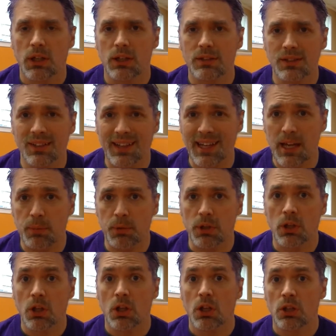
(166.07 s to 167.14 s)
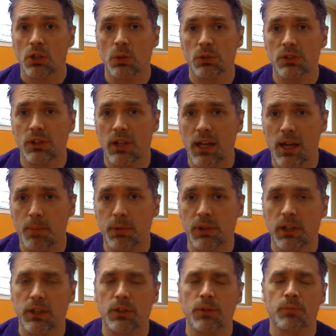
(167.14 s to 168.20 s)
It's going to happen. You know what's going to happen
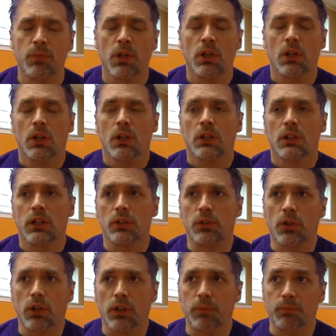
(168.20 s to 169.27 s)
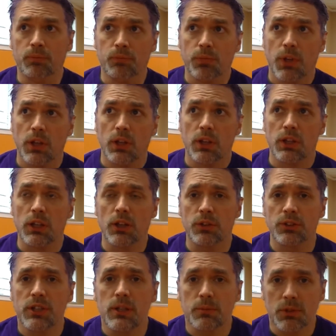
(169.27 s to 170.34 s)
later? Later on, the other
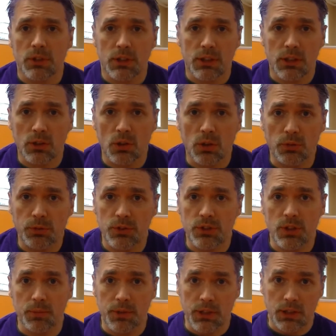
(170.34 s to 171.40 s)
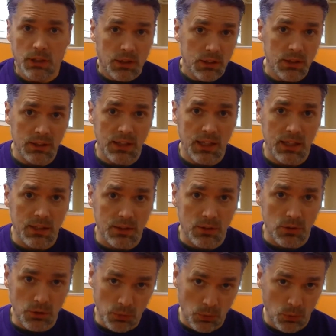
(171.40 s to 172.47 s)
team's going to get called for something that they didn't
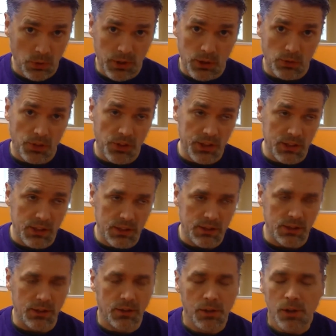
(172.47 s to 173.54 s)
do or they don't think they did.